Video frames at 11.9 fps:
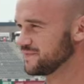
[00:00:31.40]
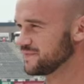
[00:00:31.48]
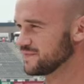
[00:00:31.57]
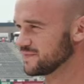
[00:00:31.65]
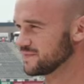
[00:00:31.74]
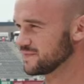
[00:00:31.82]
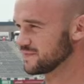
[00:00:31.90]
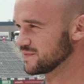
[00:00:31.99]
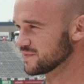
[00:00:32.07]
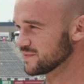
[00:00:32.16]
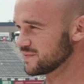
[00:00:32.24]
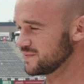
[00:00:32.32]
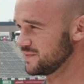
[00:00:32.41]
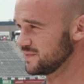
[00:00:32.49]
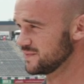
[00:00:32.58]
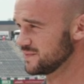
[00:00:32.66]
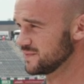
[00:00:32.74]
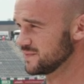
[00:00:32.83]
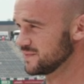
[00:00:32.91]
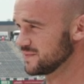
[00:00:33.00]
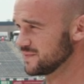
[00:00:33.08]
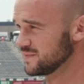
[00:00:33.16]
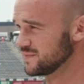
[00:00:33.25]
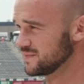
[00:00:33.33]

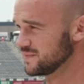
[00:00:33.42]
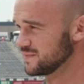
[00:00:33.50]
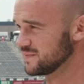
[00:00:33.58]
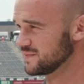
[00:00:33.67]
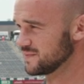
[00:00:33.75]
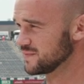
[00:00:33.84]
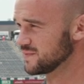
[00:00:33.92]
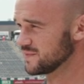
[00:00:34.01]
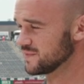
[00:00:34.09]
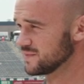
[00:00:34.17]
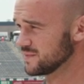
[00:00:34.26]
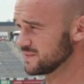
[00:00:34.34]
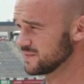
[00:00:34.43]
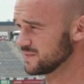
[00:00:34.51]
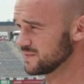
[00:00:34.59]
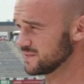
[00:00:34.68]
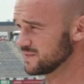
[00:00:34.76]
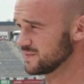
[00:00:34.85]
(silent)